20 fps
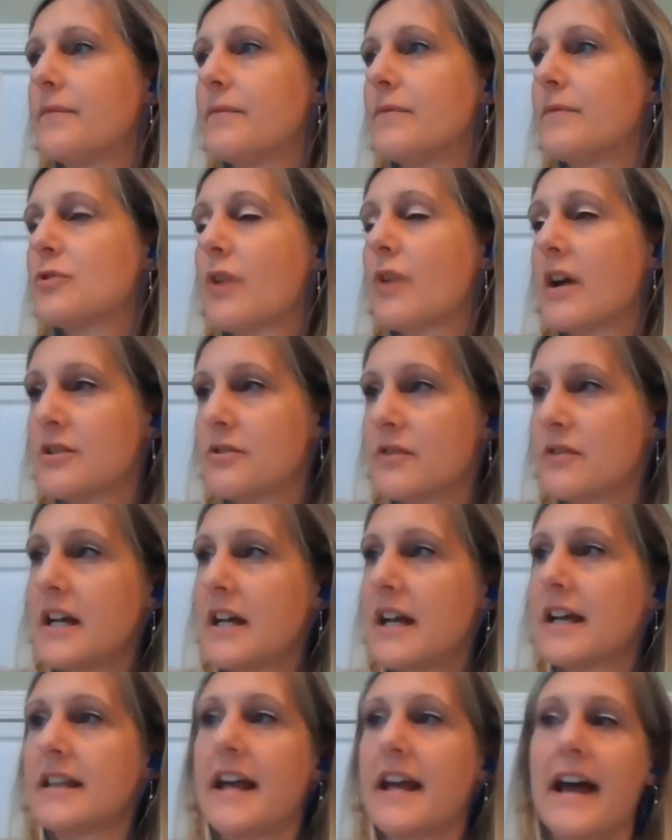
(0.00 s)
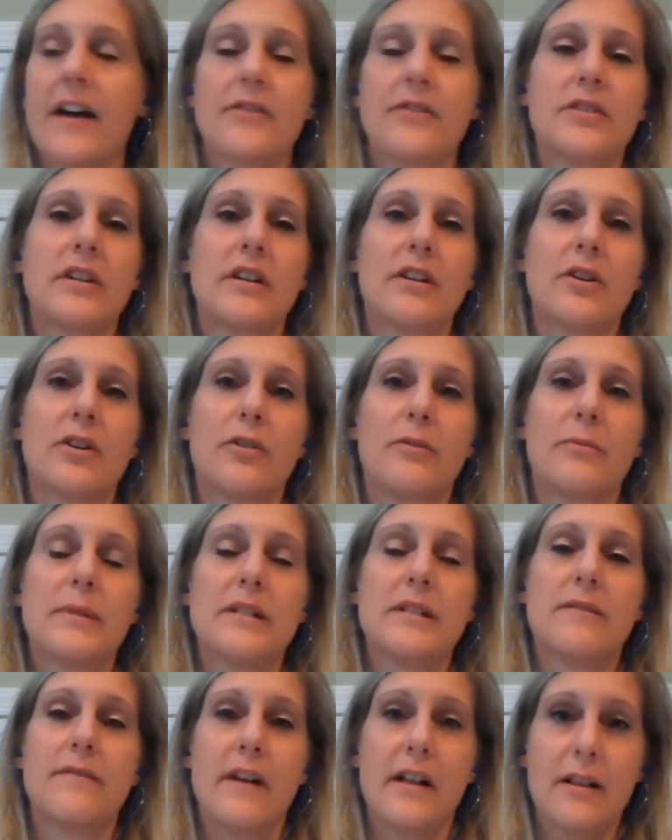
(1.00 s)
Treasury and the Housing and
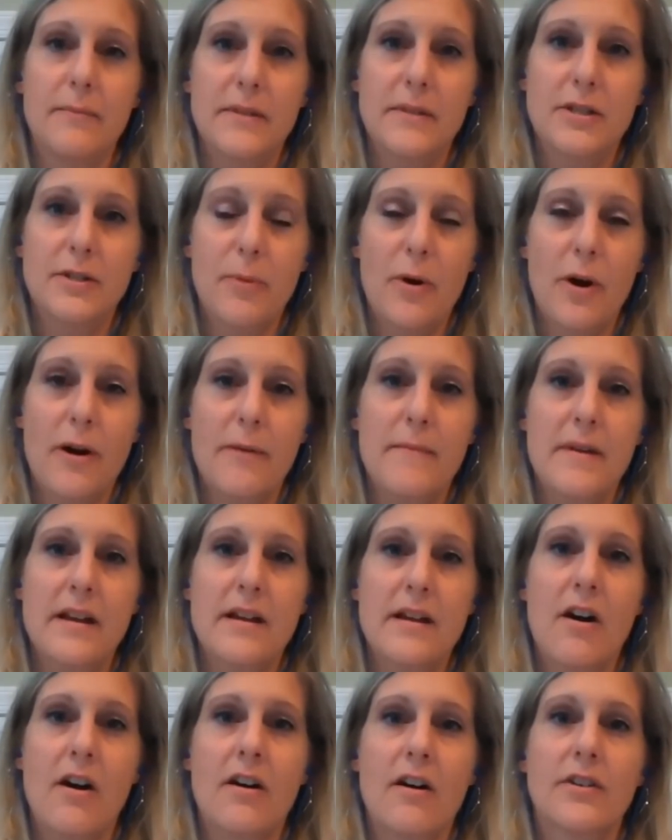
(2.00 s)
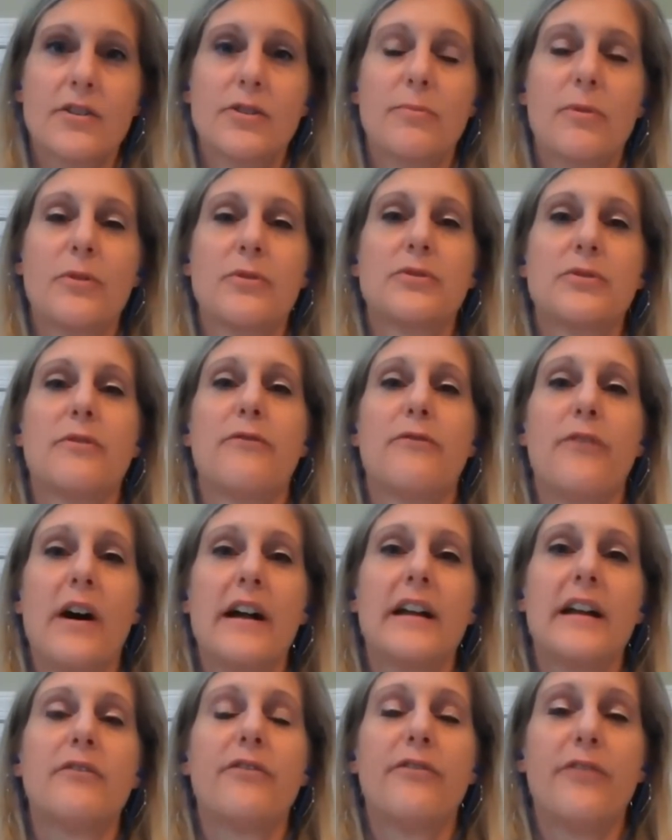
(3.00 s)
Urban Development Department are supposed to
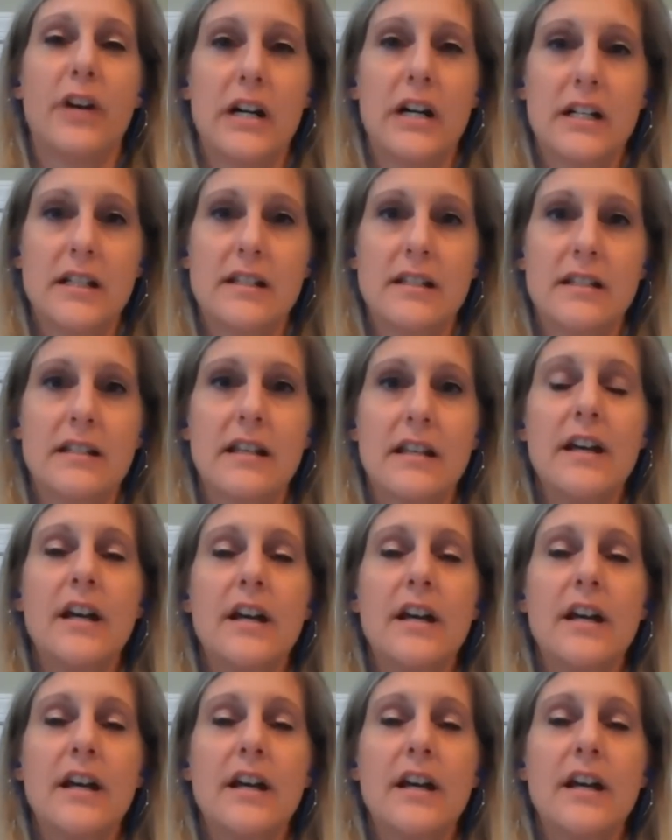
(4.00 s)
find funds